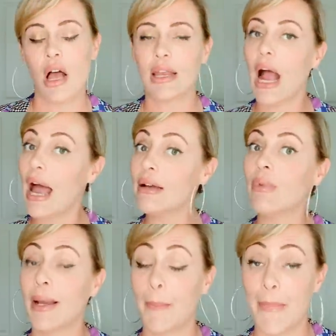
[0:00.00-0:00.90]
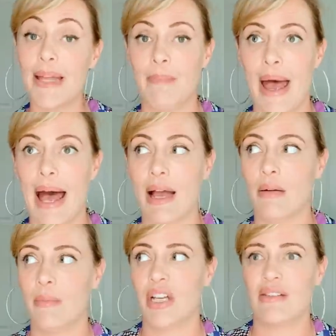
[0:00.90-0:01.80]
Like I like bit back
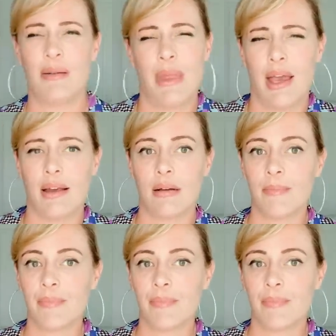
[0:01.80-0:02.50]
because I'm like,